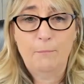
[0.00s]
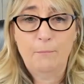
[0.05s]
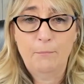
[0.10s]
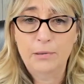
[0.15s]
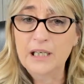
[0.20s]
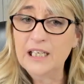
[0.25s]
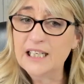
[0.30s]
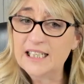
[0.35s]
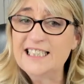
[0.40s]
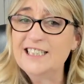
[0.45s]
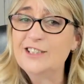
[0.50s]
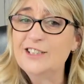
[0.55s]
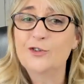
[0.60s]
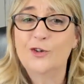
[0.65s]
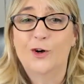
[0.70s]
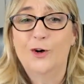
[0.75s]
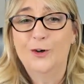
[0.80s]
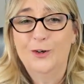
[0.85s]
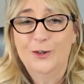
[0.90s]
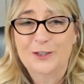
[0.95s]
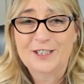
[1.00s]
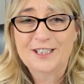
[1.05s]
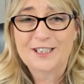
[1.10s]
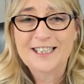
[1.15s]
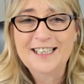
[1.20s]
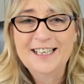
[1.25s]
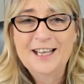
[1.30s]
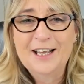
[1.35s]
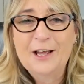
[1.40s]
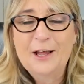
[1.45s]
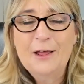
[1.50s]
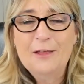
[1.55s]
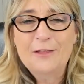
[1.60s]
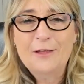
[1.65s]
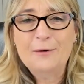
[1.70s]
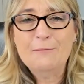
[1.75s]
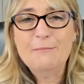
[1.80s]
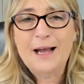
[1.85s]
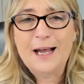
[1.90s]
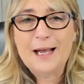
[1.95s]
bloody drawers
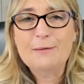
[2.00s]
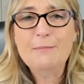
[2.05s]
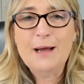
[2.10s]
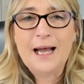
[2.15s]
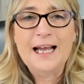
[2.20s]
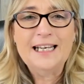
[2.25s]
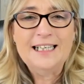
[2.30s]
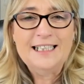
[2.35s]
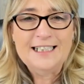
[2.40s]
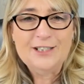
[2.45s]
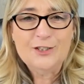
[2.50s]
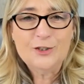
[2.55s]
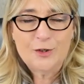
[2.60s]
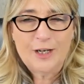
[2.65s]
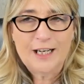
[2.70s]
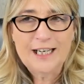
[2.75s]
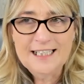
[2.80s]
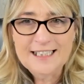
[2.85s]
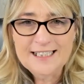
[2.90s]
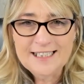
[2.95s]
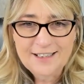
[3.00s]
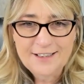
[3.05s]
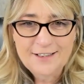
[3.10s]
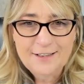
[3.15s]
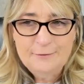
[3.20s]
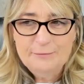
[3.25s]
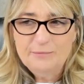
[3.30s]
that my mind is trying to,